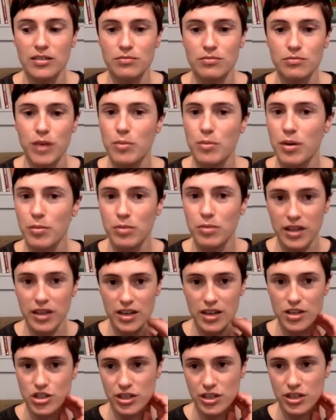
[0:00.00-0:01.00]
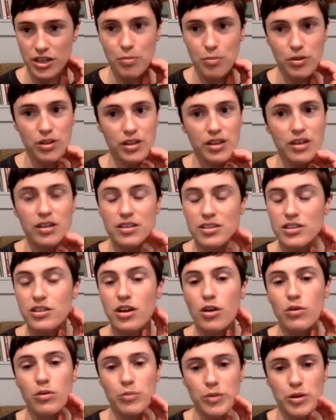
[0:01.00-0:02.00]
my publication a couple of years
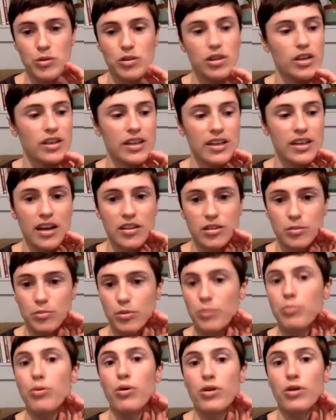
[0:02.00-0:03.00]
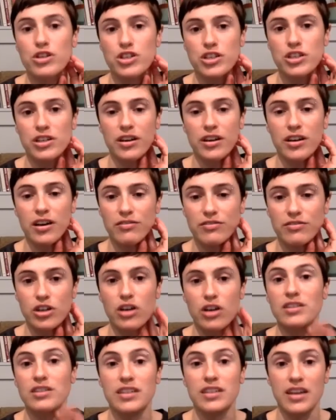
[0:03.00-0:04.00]
ago when we were looking at the proportion of
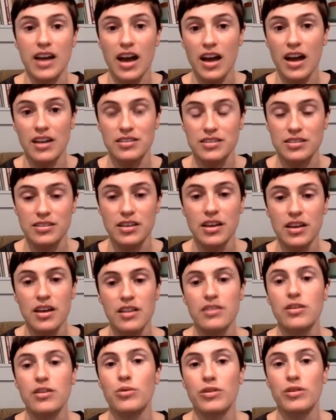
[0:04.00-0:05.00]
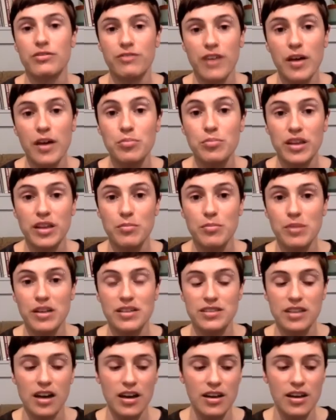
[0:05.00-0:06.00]
dogs and cats that were fed plant-based
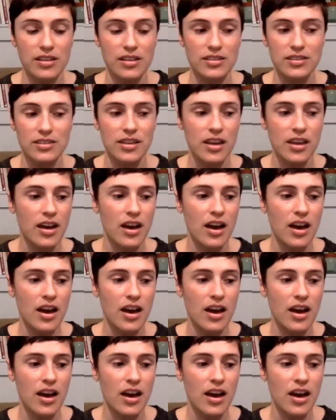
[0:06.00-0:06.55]
diets,